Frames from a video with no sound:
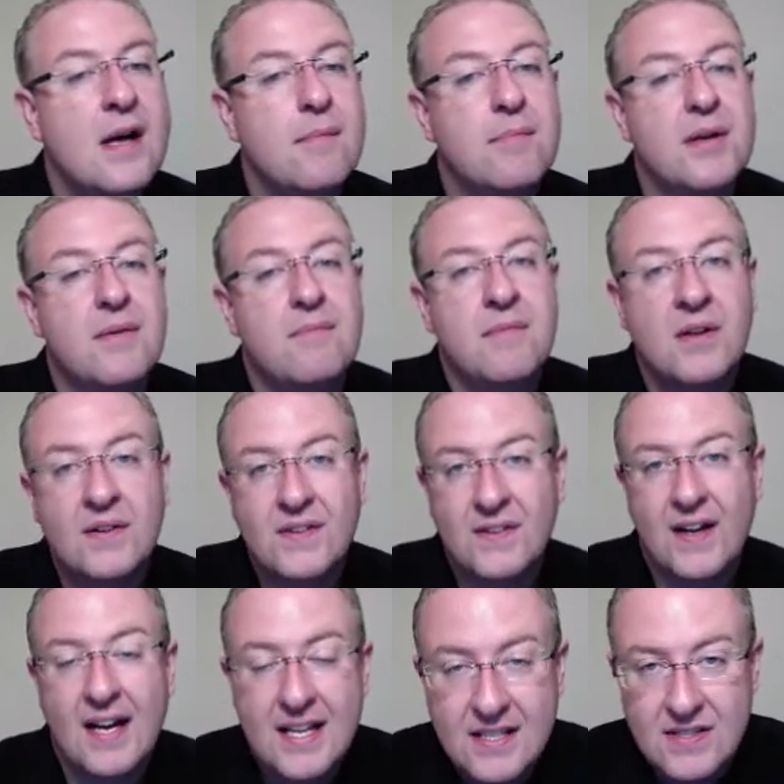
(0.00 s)
But Milton
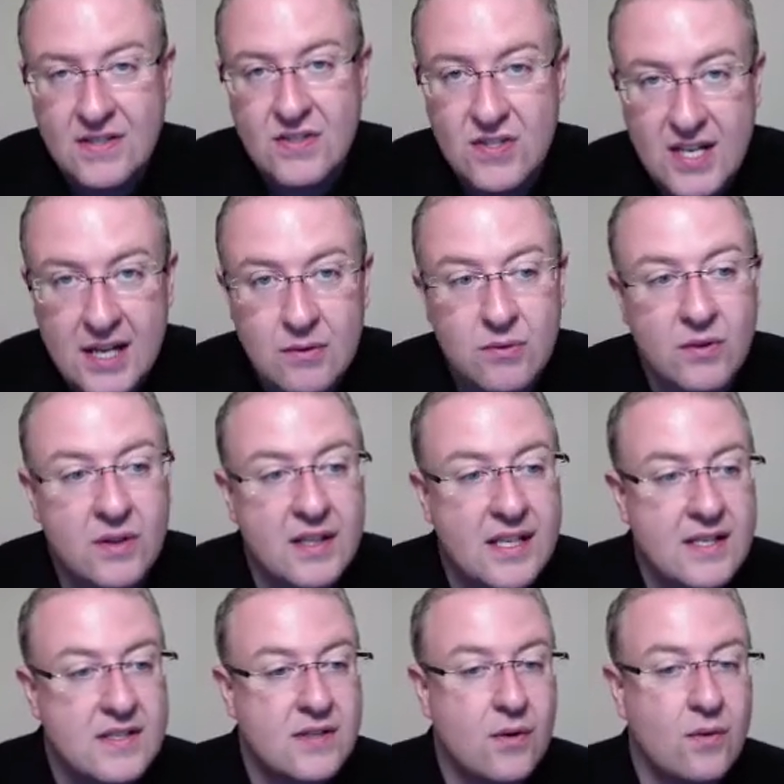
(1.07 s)
Heights in general
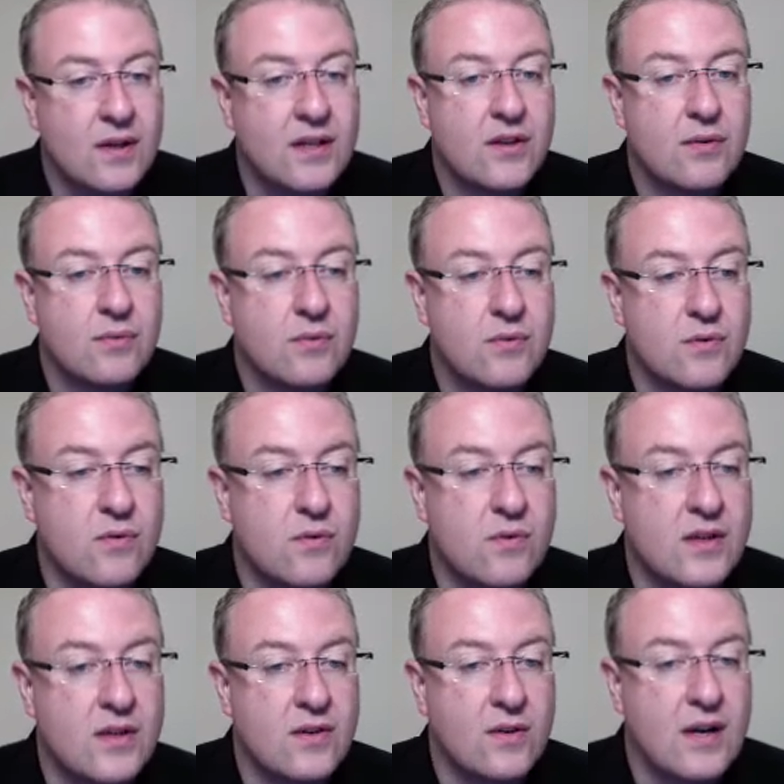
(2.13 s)
is going
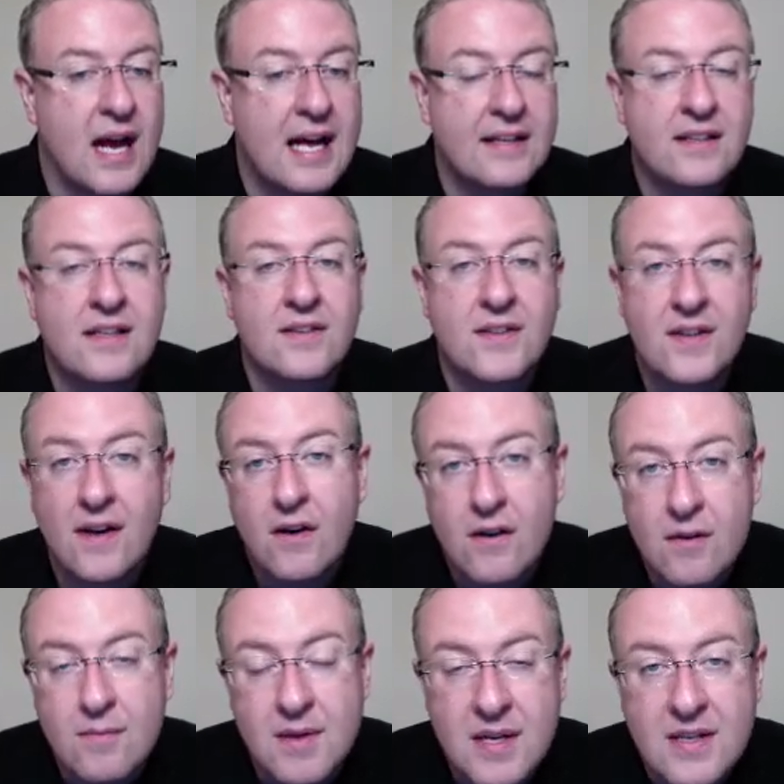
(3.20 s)
through, they're at the
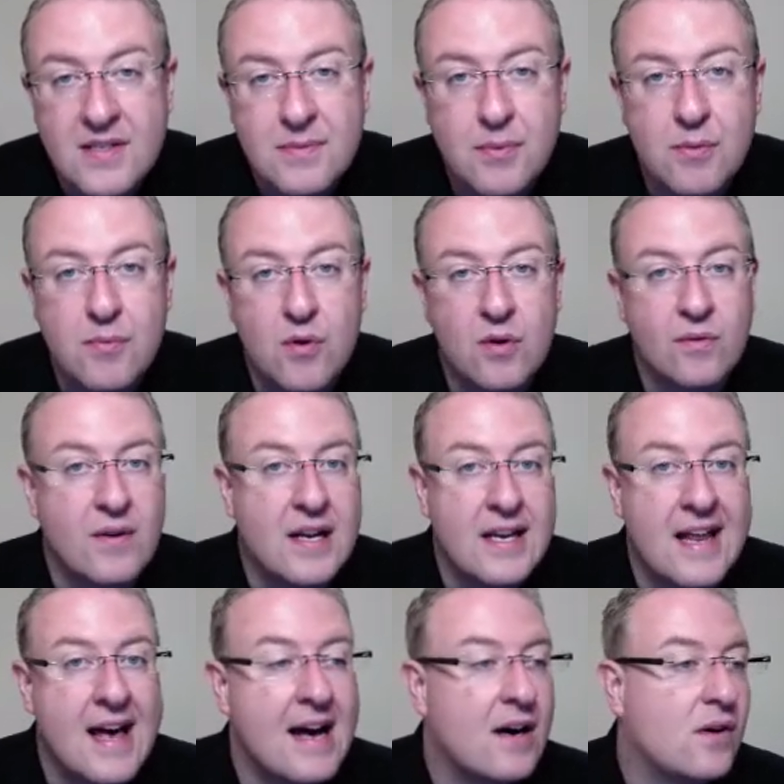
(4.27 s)
Ontario Municipal Board right
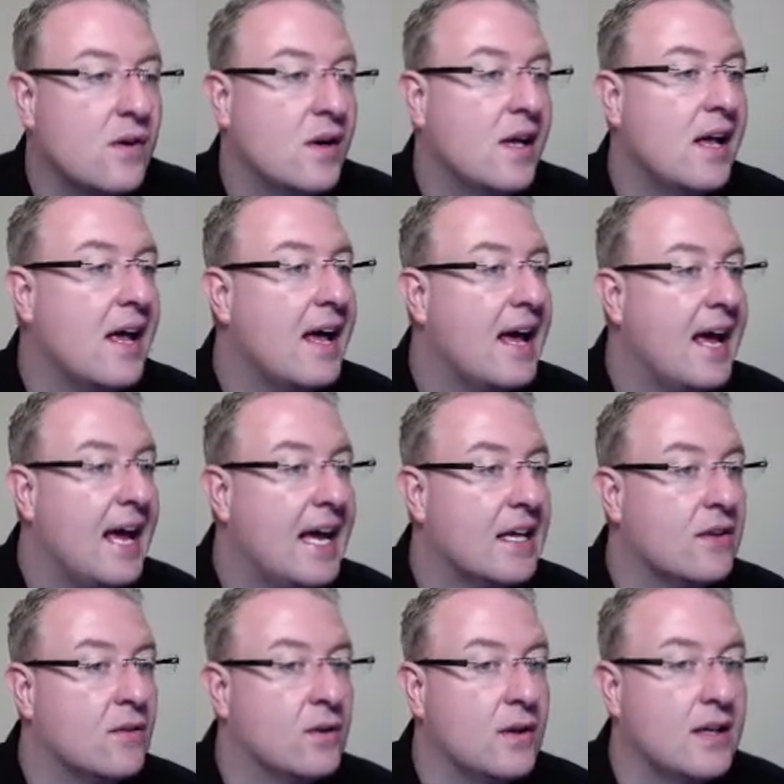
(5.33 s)
now and
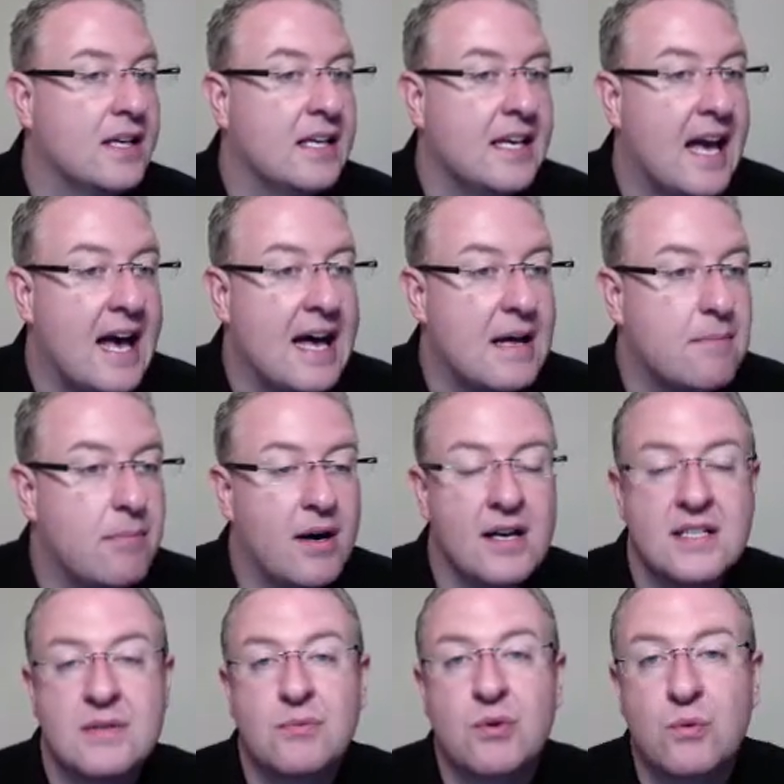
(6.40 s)
they're looking at
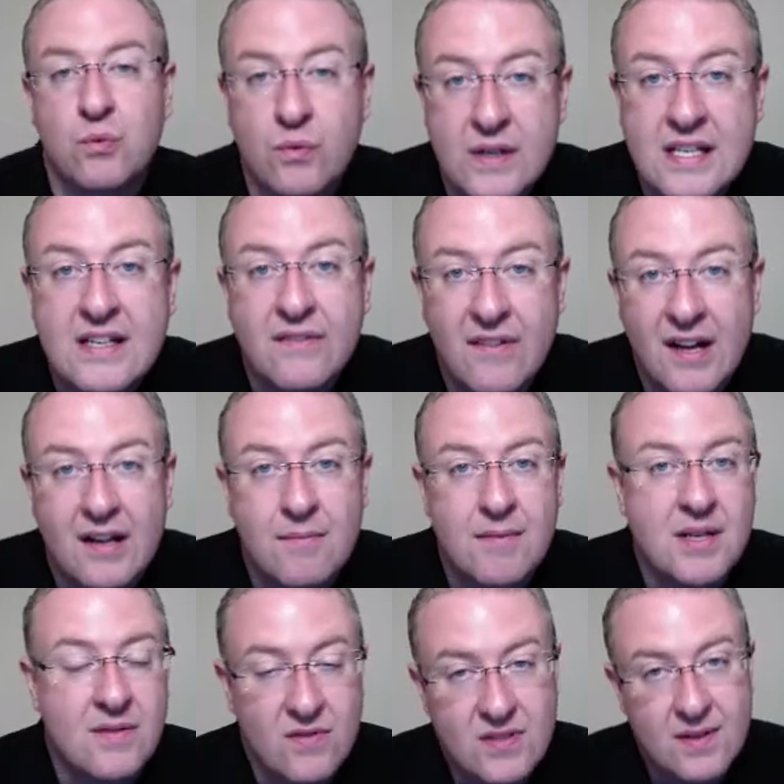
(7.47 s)
possible
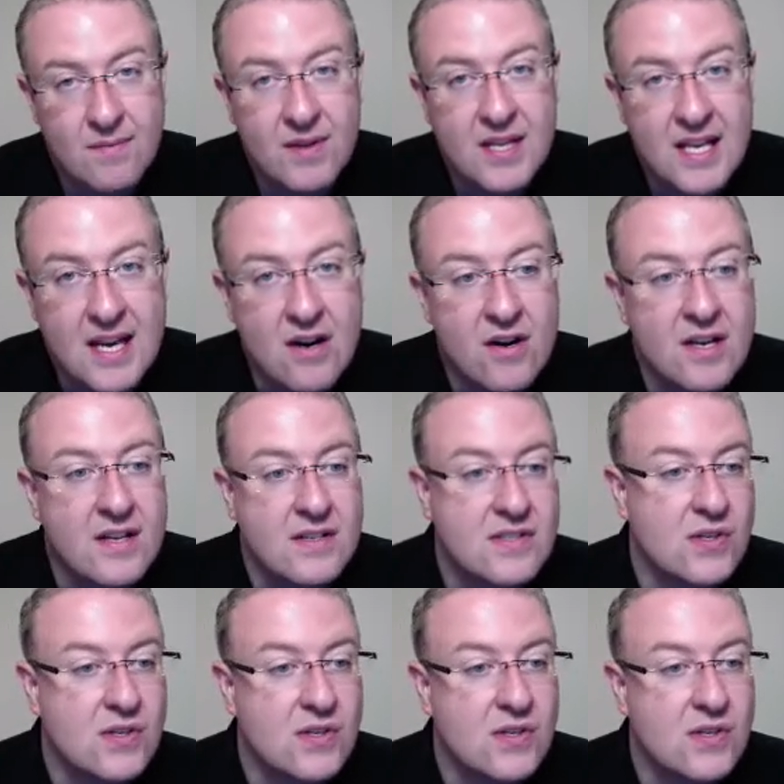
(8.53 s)
redevelopment of some of the areas.